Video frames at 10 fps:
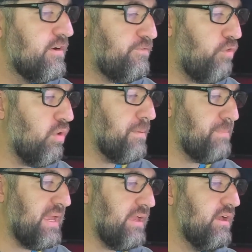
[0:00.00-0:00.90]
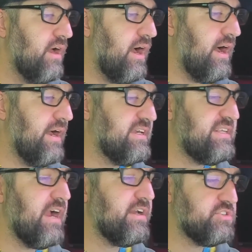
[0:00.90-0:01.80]
for me.
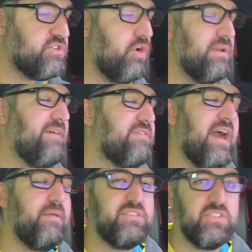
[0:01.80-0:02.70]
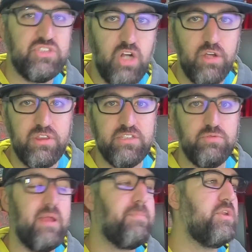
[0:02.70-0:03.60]
Kadarius Toney, I've got him as a start this
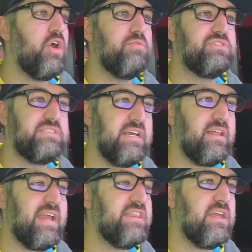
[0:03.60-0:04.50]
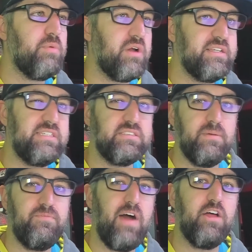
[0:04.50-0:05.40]
week, but no ceiling. I think we're going to see
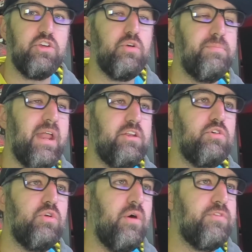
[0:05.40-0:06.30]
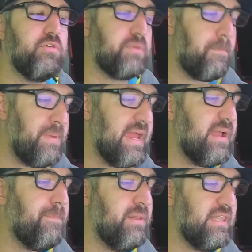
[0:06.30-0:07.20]
some volume, but I don't know if those
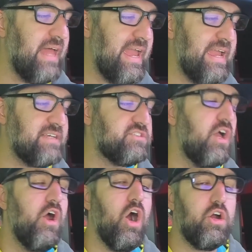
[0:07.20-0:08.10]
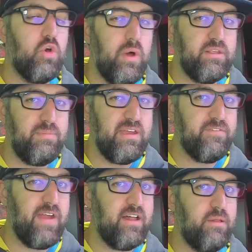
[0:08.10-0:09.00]
big plays are going to be
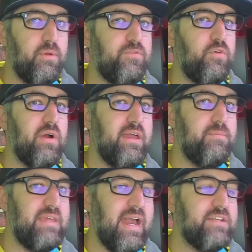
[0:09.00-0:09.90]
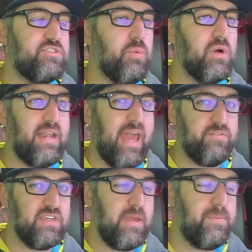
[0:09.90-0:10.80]
available for him yet. So we're going to have
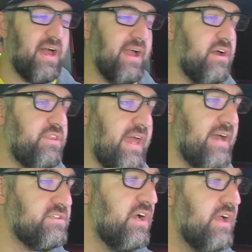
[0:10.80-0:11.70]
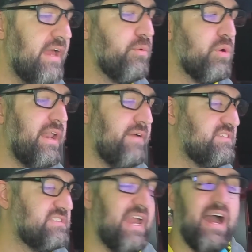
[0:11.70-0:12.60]
to keep an eye on that. And we're going to have to
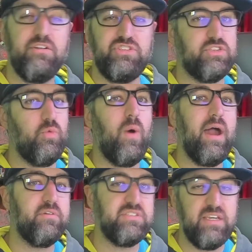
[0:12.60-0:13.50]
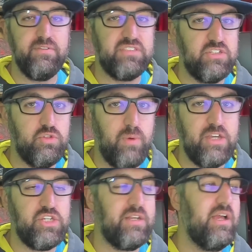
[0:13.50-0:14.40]
see how just the wide receiver
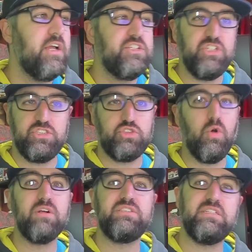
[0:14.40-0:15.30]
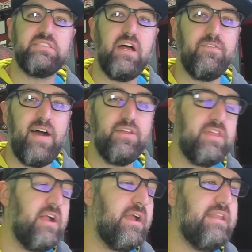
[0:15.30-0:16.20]
situation just sorts itself out
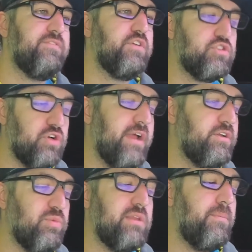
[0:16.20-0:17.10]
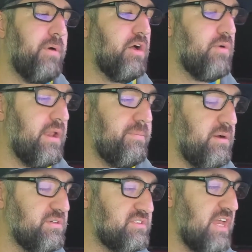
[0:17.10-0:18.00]
there. And if they're trying to run the ball quite a bit
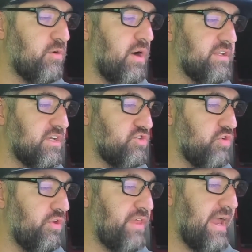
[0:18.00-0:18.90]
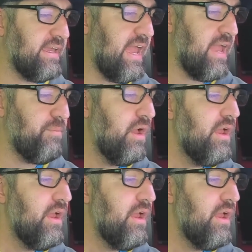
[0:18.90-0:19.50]
with Saquon to control that game.